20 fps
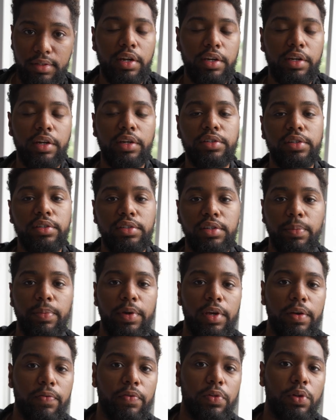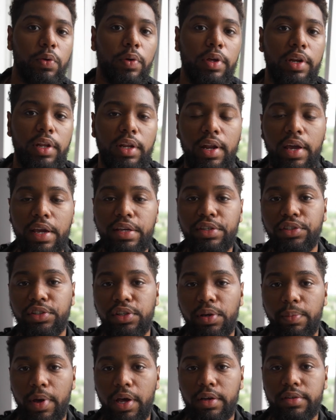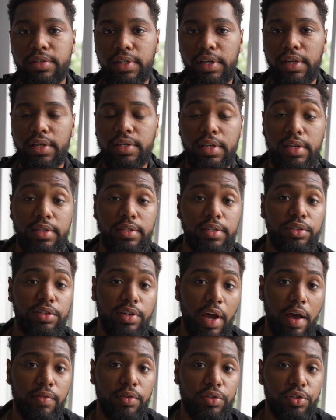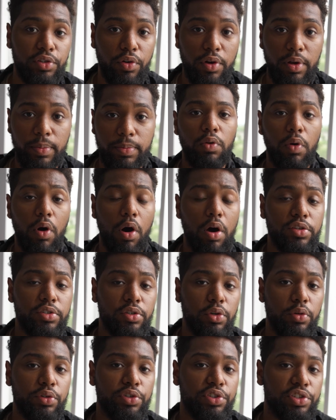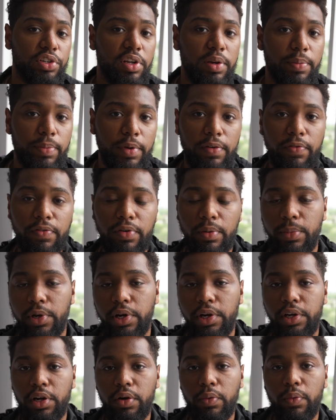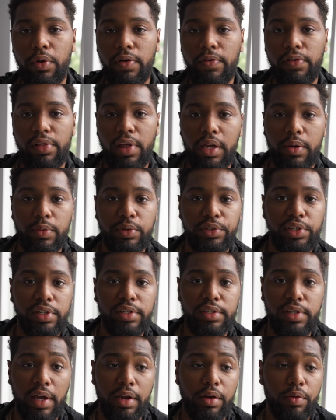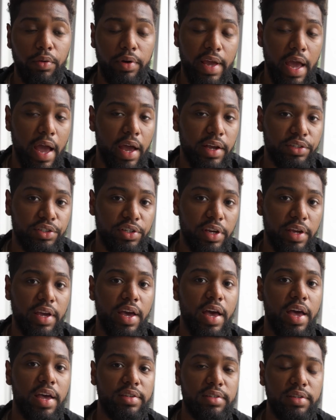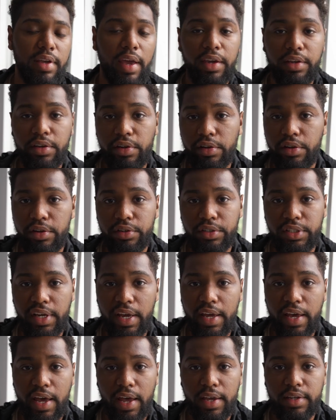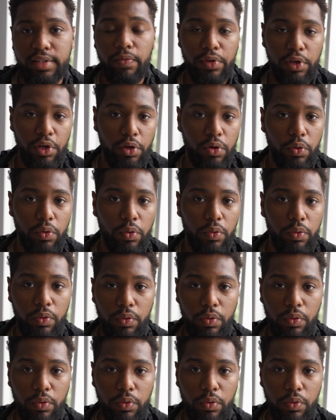In addition to being fluent in HTML, CSS, and JavaScript, you also should be familiar with languages like React.js, AngularJS, Vue,